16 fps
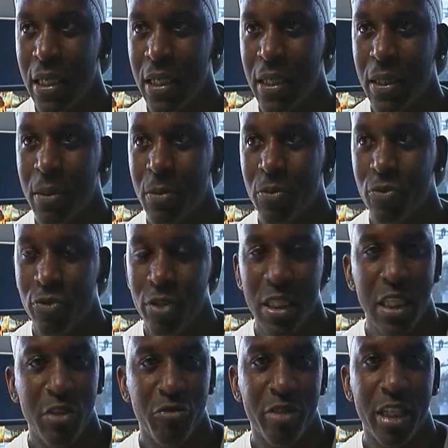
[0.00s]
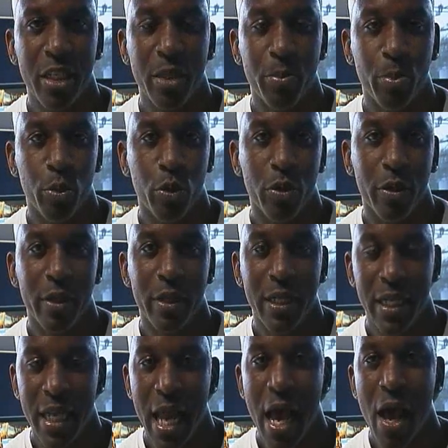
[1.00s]
um, really read a
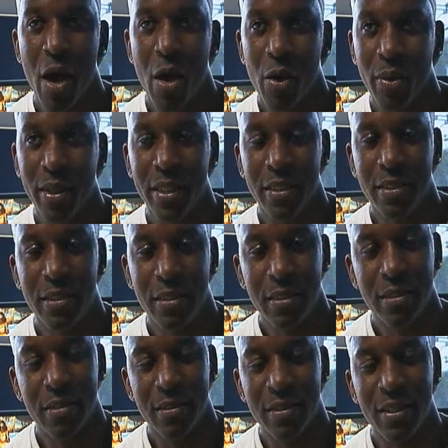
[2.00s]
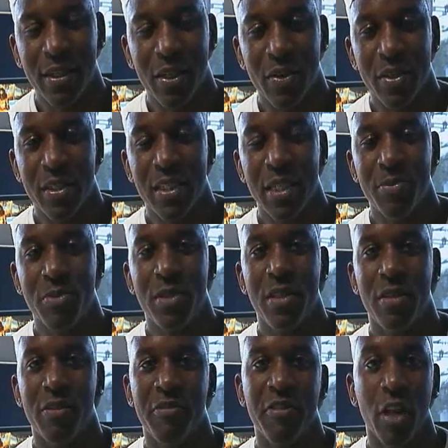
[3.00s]
board, and now it's you know it seems
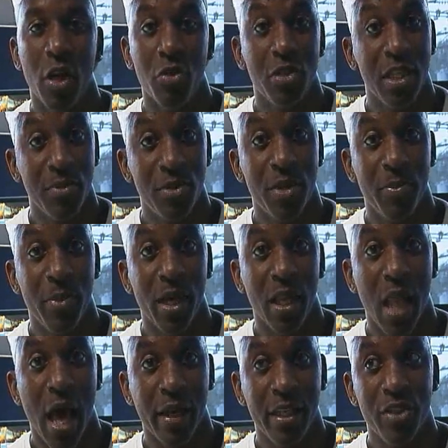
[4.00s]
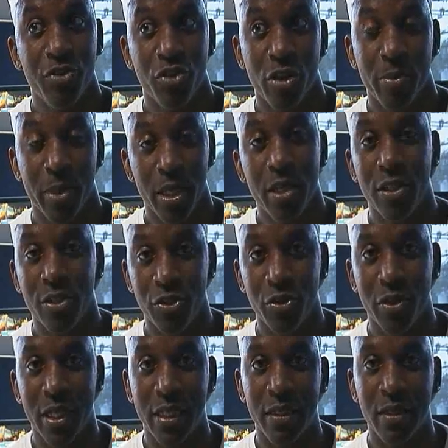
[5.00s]
the flow seems to be a lot easier
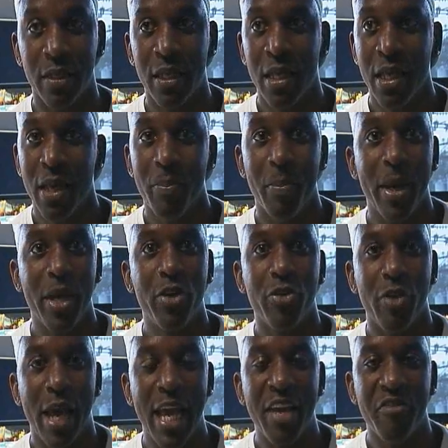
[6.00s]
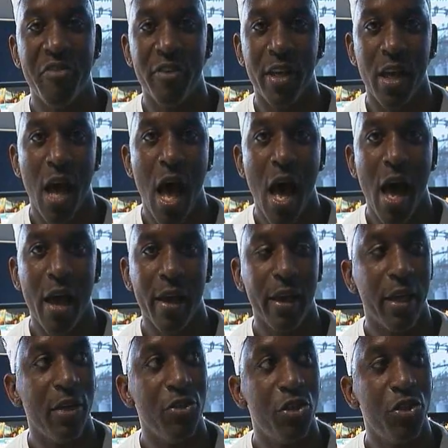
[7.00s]
because you can make your
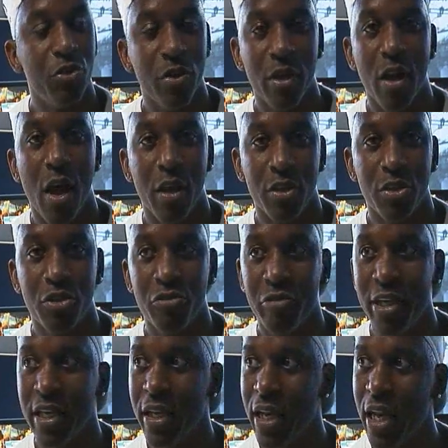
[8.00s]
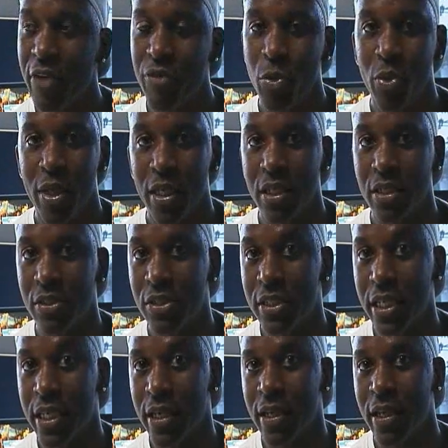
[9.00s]
AVI and shoot it on a screen, and everyone can
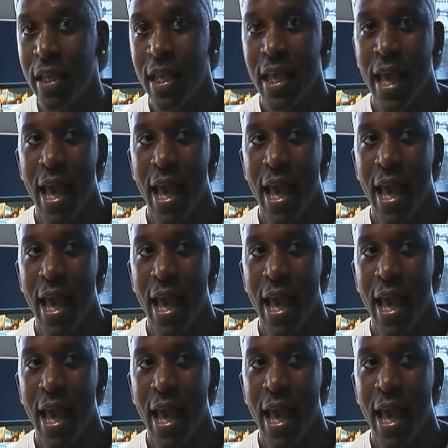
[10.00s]
see it,